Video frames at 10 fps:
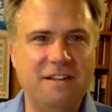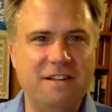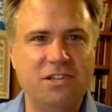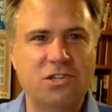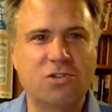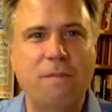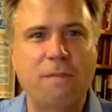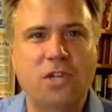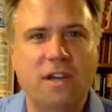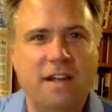
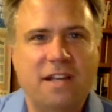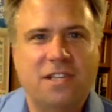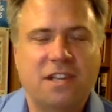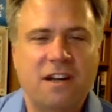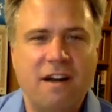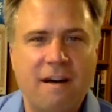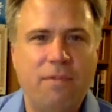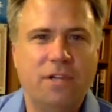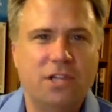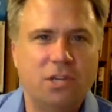description as
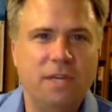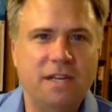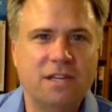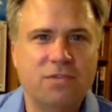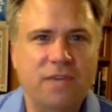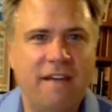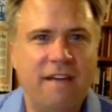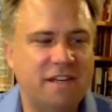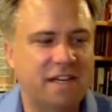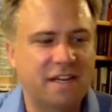accomplished, because we
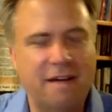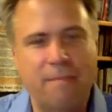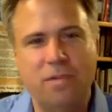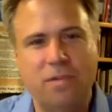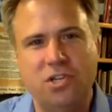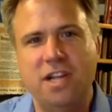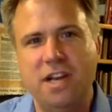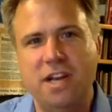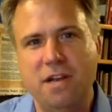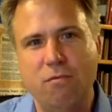haven't accomplished
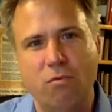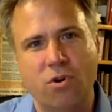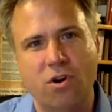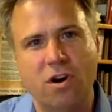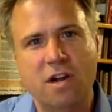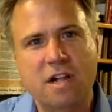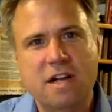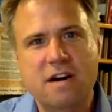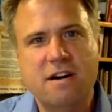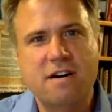ending war.
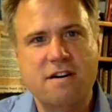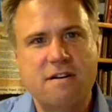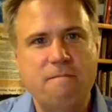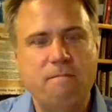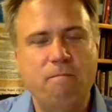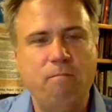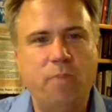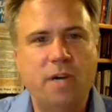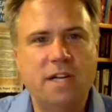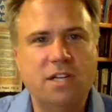
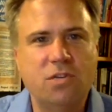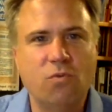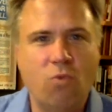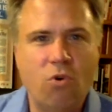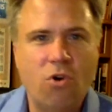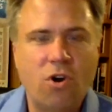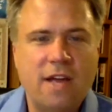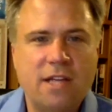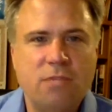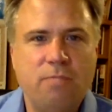But war
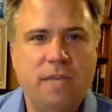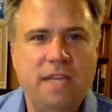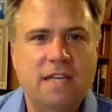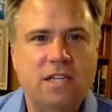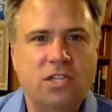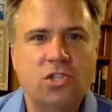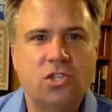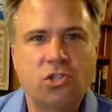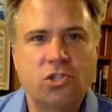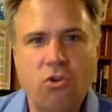has been
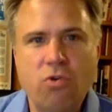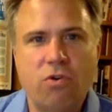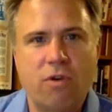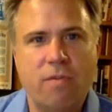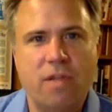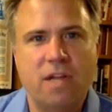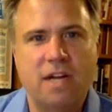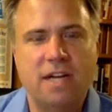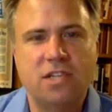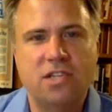so
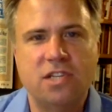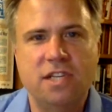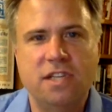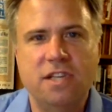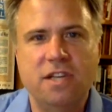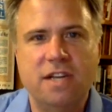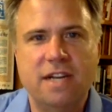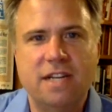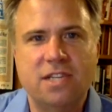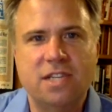normalized in the
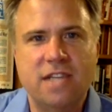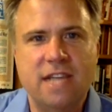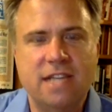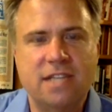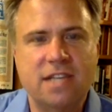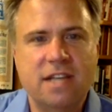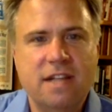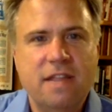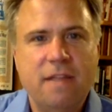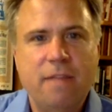United States
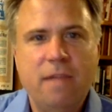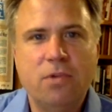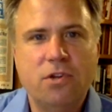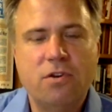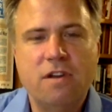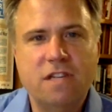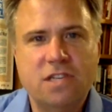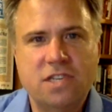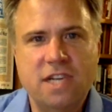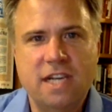that people don't even
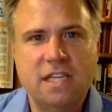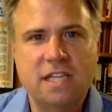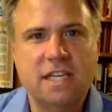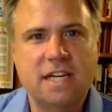see it.